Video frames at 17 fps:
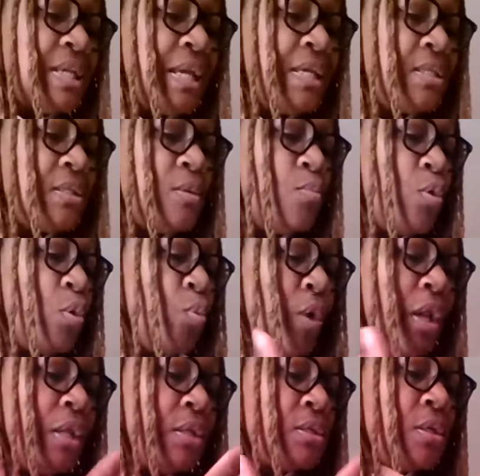i get someone
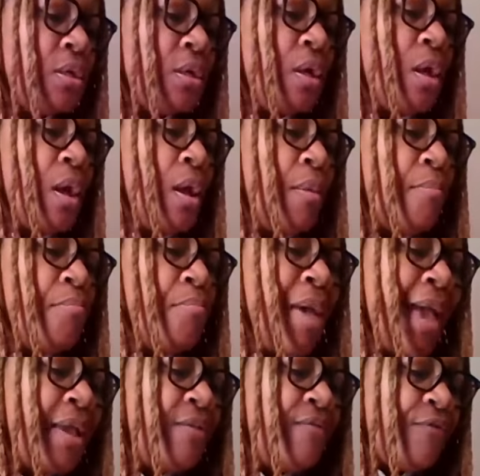wanting to
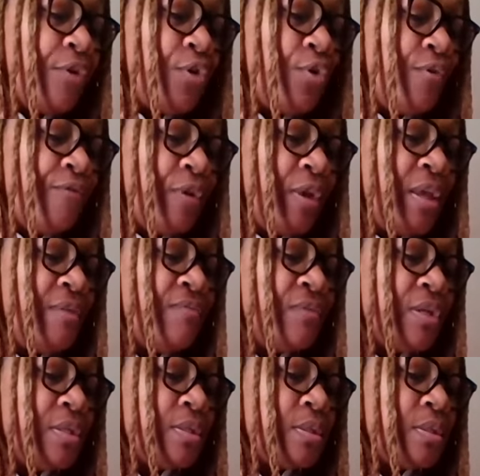beg for your
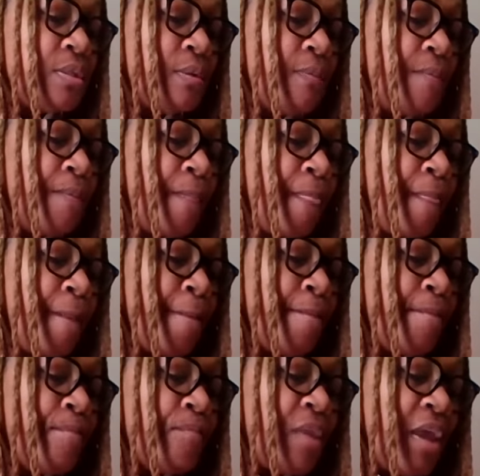forgiveness
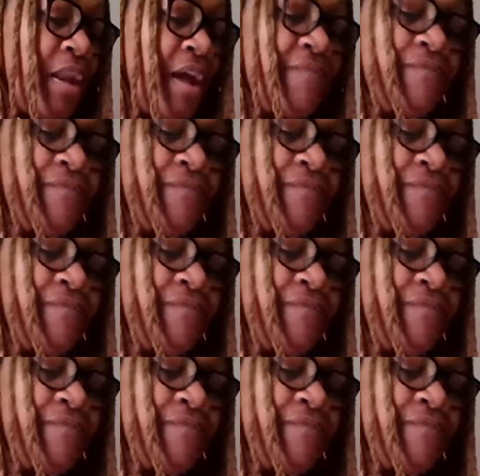and i